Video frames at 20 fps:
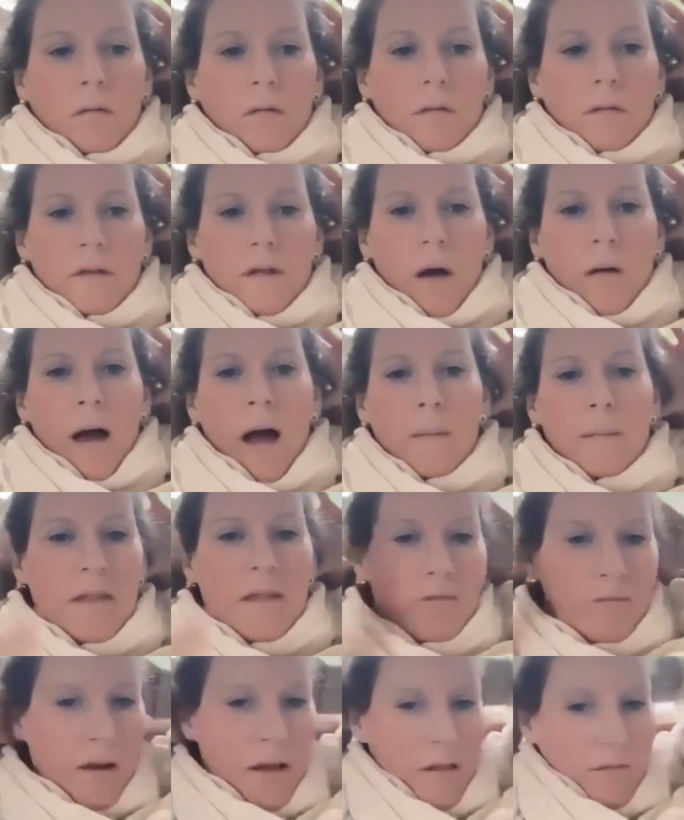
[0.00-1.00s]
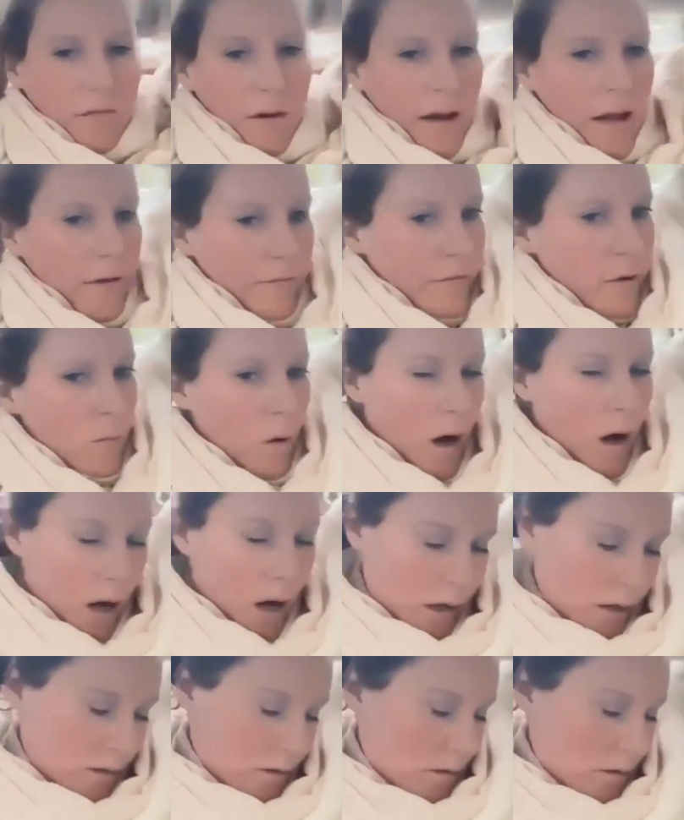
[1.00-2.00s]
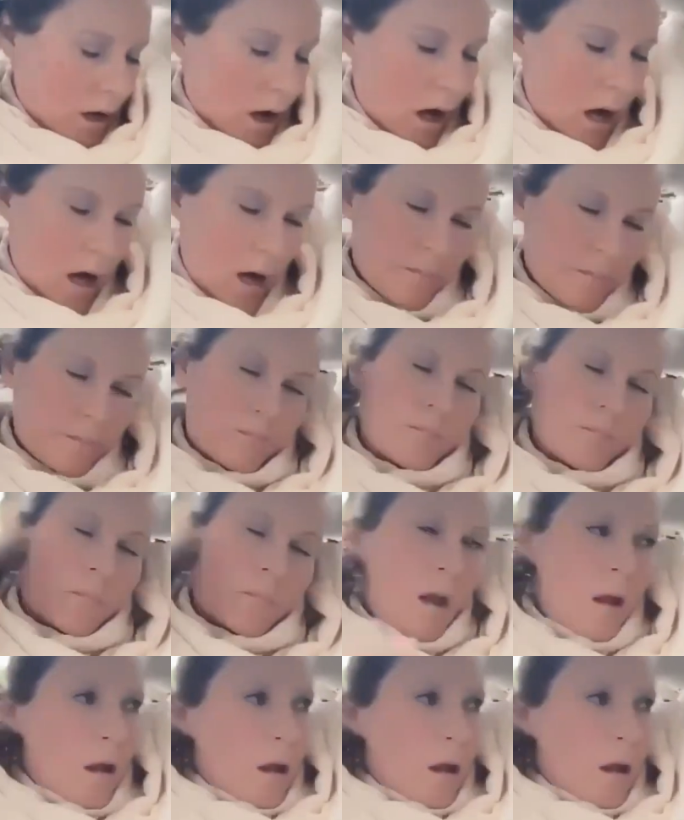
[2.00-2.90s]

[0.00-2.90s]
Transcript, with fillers: so happy 3-3 everyone um,